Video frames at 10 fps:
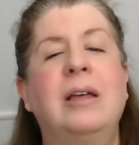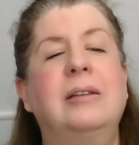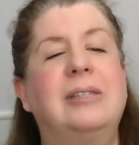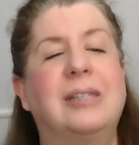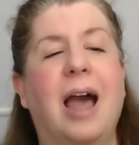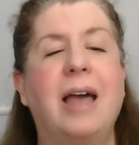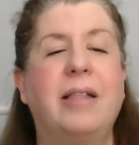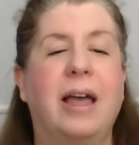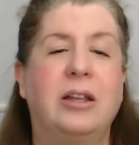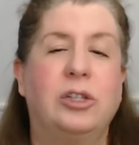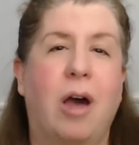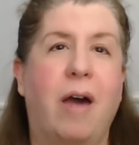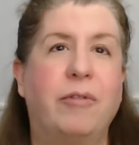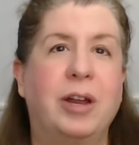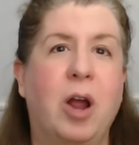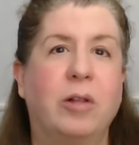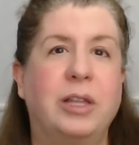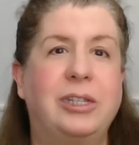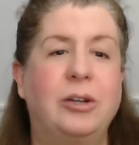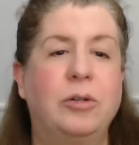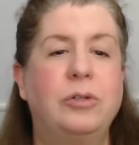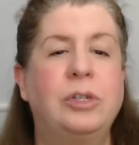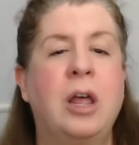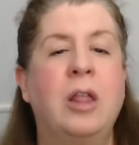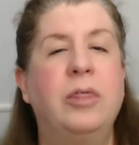Skylight is offering our listeners